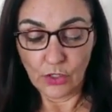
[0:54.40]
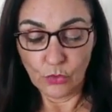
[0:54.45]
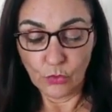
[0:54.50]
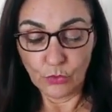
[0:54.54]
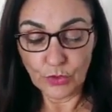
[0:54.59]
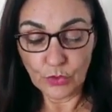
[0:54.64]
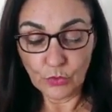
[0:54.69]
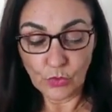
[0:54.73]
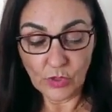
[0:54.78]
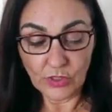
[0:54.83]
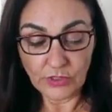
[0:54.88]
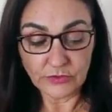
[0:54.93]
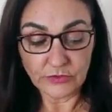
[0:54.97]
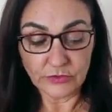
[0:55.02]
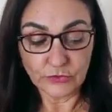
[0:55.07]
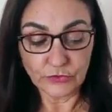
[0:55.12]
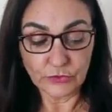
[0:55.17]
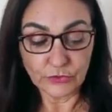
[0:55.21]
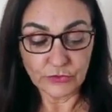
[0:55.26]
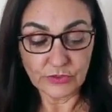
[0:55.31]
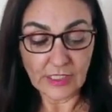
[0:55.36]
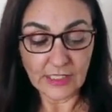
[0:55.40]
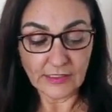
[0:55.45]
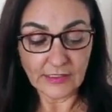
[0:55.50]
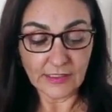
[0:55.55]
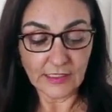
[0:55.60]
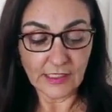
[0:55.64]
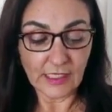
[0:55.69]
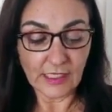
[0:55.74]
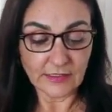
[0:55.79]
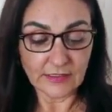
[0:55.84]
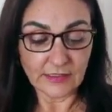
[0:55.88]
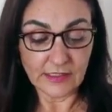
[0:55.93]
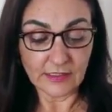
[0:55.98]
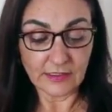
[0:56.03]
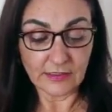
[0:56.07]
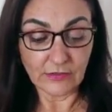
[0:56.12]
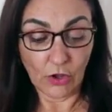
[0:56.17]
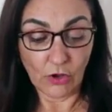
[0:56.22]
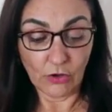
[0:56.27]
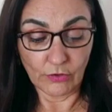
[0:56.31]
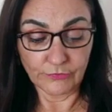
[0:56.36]
We want to dedicate the
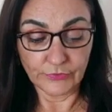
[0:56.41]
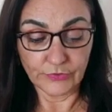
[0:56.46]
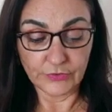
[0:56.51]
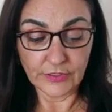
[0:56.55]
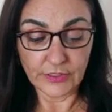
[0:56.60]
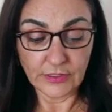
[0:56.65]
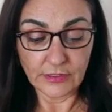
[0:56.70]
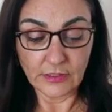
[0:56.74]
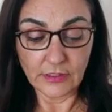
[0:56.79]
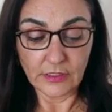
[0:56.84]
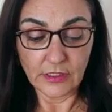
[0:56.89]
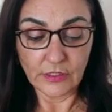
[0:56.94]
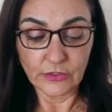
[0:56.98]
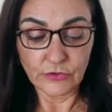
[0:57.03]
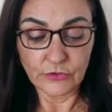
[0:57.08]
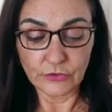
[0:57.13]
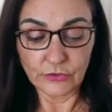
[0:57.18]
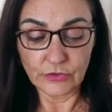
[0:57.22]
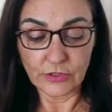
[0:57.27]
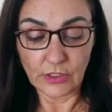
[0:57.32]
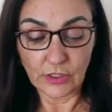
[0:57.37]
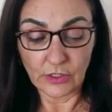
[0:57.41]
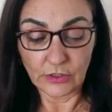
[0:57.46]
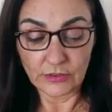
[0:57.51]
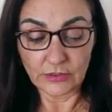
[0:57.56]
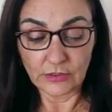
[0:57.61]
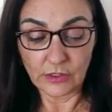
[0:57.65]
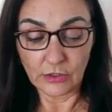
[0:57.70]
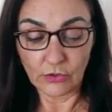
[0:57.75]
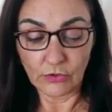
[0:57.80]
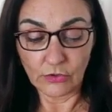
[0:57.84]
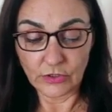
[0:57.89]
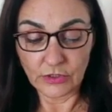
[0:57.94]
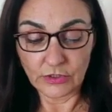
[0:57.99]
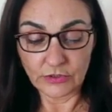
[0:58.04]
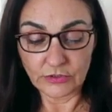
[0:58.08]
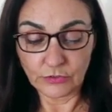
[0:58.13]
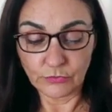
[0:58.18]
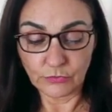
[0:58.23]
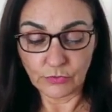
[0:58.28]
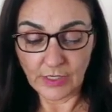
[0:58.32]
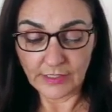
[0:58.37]
offering to the
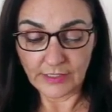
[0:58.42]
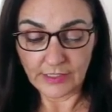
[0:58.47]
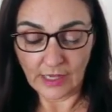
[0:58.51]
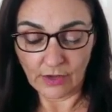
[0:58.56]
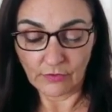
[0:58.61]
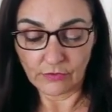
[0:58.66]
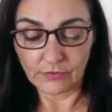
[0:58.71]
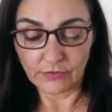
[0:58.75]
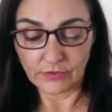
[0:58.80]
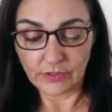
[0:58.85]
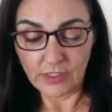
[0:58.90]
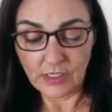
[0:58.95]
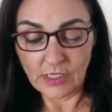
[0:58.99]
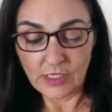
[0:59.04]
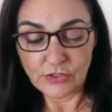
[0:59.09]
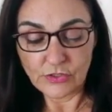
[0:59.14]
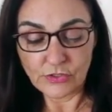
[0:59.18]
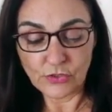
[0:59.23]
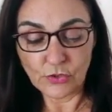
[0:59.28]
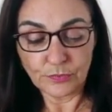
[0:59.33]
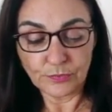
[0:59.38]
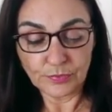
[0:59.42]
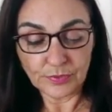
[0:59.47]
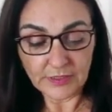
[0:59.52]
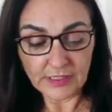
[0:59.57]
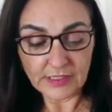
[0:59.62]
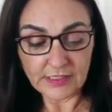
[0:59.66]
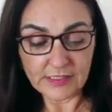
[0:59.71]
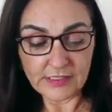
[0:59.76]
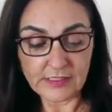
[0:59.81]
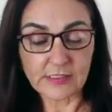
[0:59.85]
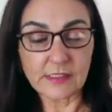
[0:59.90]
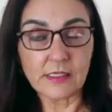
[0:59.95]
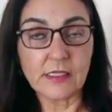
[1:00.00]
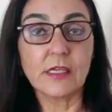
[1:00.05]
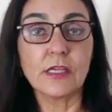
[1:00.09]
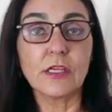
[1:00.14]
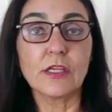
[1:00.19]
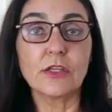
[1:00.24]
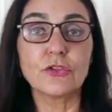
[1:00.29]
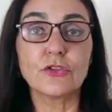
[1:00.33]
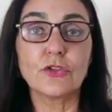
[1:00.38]
Lord right now. So please
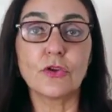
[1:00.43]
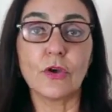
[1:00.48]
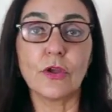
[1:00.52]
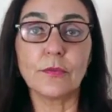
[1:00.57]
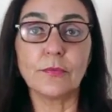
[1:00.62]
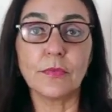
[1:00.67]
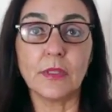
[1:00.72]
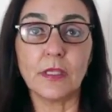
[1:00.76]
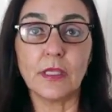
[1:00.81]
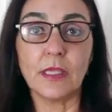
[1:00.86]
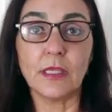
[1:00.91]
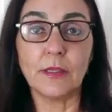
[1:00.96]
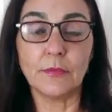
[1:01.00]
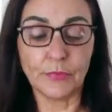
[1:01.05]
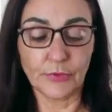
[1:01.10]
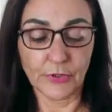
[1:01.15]
join me in